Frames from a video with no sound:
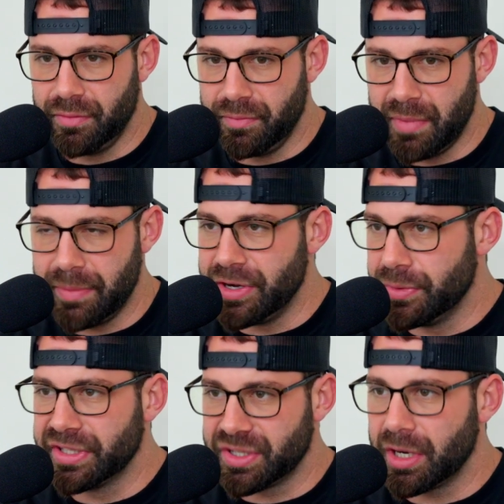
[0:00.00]
maybe
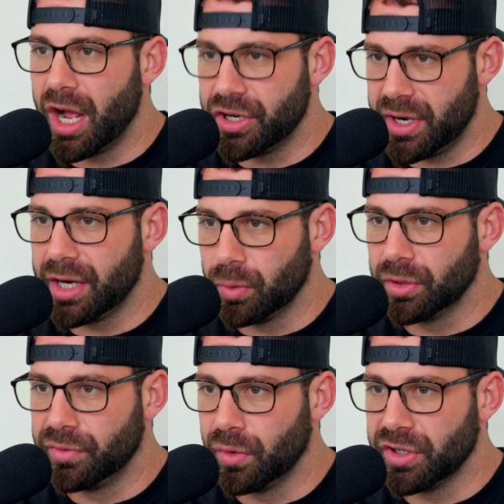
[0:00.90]
doing some contract
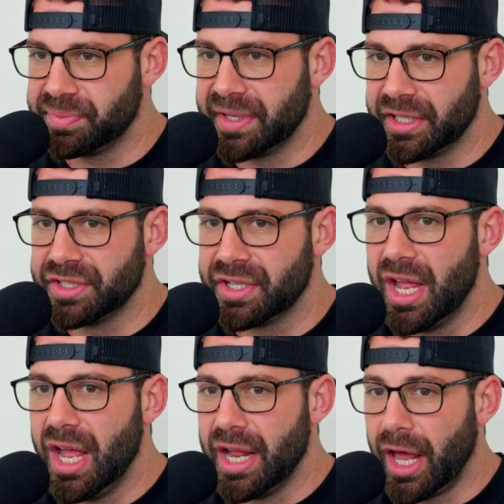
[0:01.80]
work for us, because
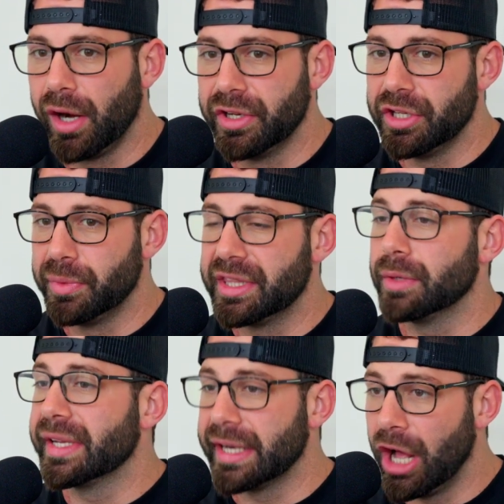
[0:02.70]
not only do we think
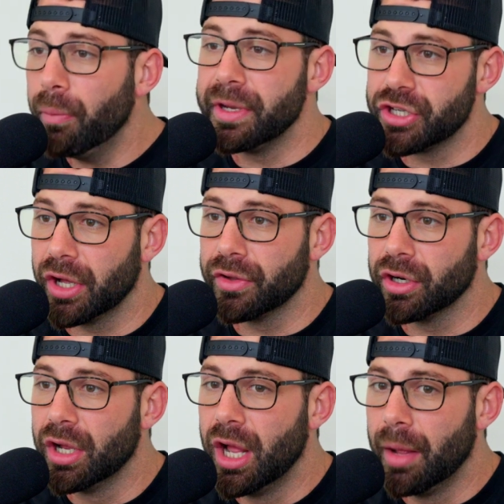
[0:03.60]
we can help each other,